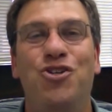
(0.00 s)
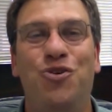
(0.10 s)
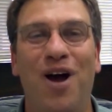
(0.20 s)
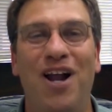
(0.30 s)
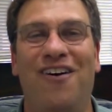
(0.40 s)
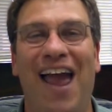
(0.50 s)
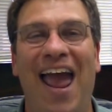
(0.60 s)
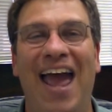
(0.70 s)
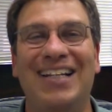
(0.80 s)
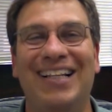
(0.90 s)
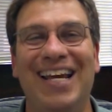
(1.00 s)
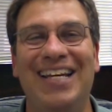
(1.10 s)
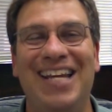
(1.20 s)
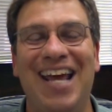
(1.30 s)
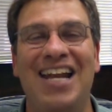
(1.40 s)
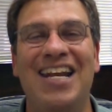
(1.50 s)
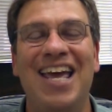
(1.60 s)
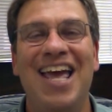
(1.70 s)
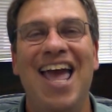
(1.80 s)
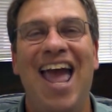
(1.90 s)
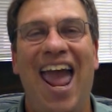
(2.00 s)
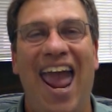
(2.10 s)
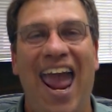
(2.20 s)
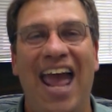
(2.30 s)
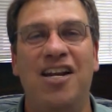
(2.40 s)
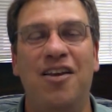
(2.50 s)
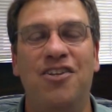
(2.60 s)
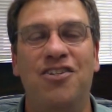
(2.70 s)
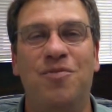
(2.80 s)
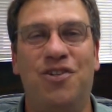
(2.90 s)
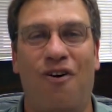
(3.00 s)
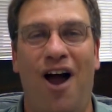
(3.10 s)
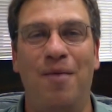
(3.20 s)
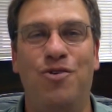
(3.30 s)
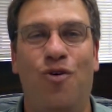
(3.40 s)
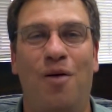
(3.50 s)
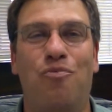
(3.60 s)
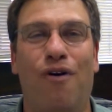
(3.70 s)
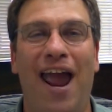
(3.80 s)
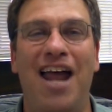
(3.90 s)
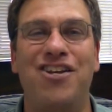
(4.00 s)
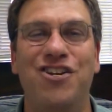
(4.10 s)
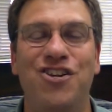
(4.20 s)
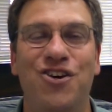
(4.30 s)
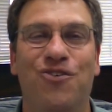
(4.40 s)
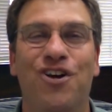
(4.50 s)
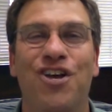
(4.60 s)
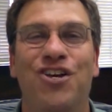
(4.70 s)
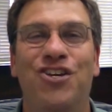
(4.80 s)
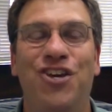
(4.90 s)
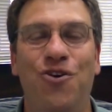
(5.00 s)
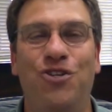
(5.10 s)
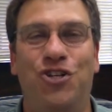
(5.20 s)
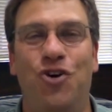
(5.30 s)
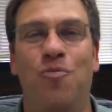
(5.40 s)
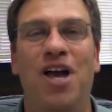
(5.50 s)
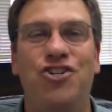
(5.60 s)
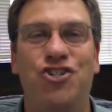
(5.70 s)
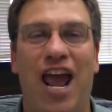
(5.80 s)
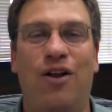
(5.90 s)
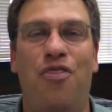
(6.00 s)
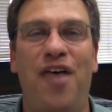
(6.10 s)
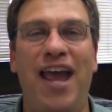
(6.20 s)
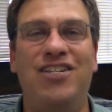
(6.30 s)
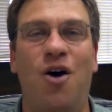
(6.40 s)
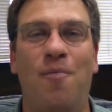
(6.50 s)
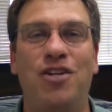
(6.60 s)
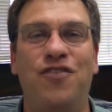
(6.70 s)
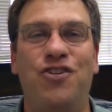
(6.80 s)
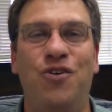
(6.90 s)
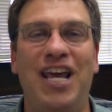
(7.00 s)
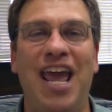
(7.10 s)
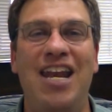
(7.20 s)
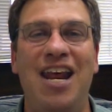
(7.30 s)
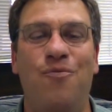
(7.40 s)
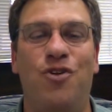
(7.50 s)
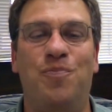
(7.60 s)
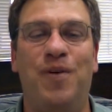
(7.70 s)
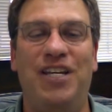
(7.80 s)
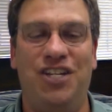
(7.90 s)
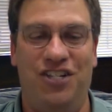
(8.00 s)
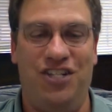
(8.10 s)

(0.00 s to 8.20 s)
Twitter and LinkedIn, and subscribe to our brand new YouTube channel. Thanks so much for tuning in, and we'll speak to you